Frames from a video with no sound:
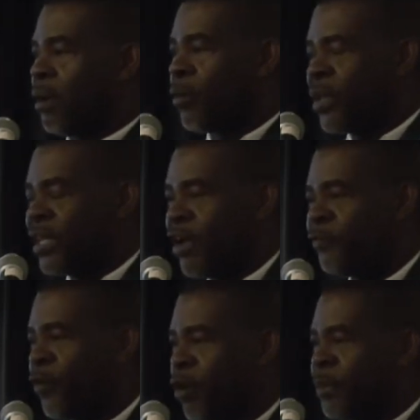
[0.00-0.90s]
We
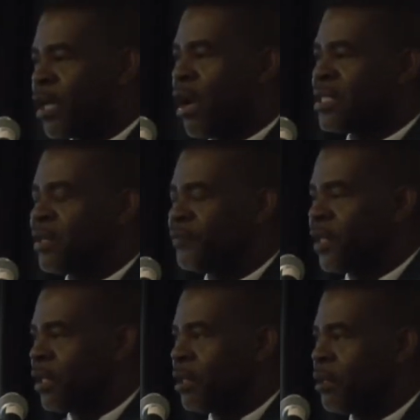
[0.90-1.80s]
therefore, because of
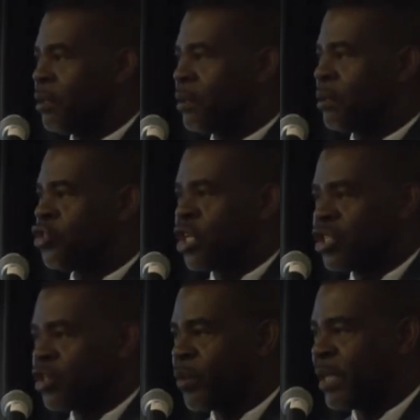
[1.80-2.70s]
the
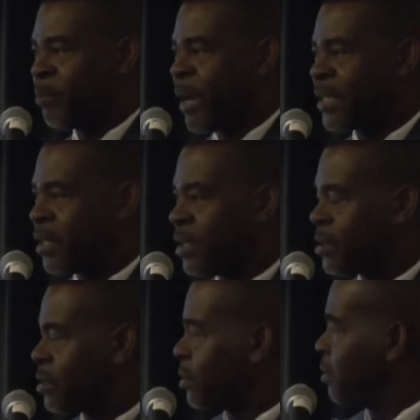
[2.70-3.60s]
changing weather
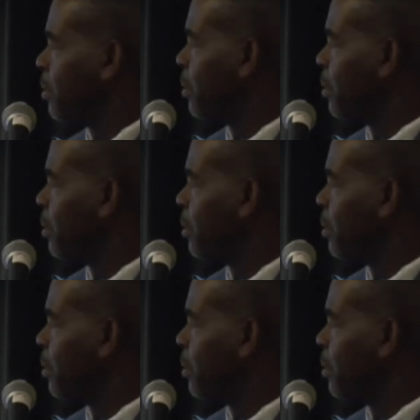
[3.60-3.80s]
patterns,